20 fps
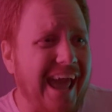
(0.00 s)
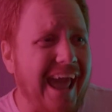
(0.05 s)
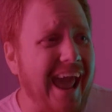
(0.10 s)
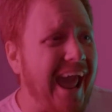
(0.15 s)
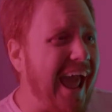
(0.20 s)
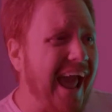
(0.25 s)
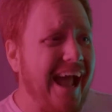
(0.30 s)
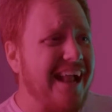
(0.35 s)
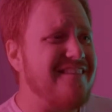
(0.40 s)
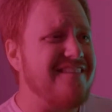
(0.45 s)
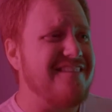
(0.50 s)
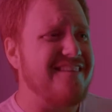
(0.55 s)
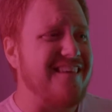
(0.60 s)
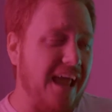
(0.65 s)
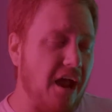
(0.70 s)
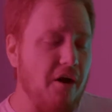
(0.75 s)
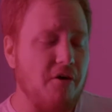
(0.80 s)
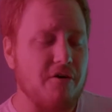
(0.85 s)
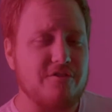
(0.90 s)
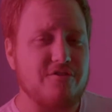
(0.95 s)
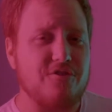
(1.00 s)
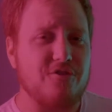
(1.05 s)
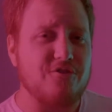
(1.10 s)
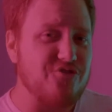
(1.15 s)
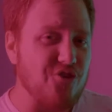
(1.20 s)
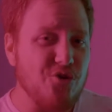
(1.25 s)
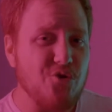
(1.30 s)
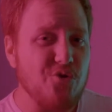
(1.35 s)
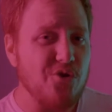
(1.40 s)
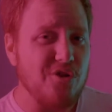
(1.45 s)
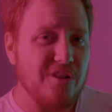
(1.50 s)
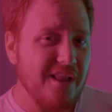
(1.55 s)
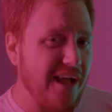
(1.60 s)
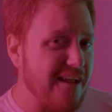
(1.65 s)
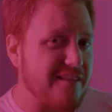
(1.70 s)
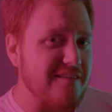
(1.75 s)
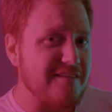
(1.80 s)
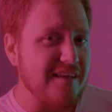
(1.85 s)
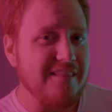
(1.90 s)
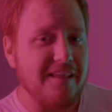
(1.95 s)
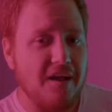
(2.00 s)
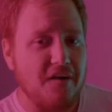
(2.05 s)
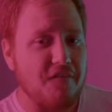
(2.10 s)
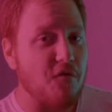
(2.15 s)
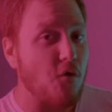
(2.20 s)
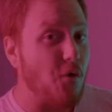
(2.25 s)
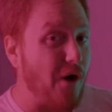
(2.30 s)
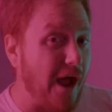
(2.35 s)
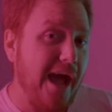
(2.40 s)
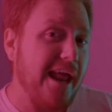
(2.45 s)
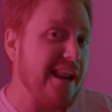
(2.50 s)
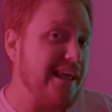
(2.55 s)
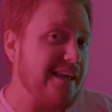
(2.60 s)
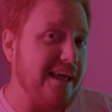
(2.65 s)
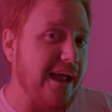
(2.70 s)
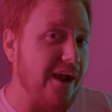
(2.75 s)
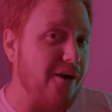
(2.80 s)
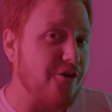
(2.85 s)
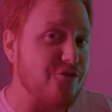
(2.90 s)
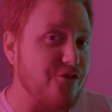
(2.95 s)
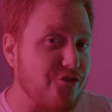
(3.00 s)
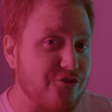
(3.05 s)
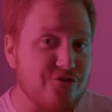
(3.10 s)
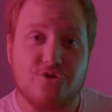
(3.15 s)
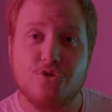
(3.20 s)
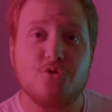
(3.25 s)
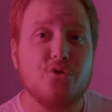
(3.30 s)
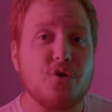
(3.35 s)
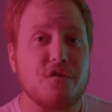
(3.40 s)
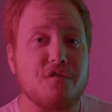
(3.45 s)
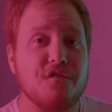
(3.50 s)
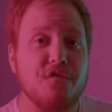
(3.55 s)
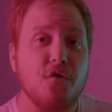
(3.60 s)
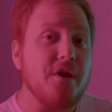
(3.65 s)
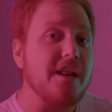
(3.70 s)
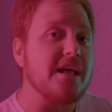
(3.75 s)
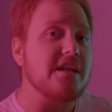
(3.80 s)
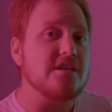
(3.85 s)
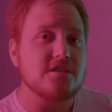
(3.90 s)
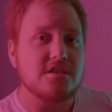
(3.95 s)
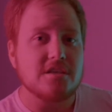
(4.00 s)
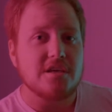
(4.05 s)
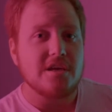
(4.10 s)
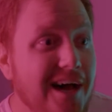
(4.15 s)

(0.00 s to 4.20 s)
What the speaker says: adds character to your lens and therefore adding character to your footage.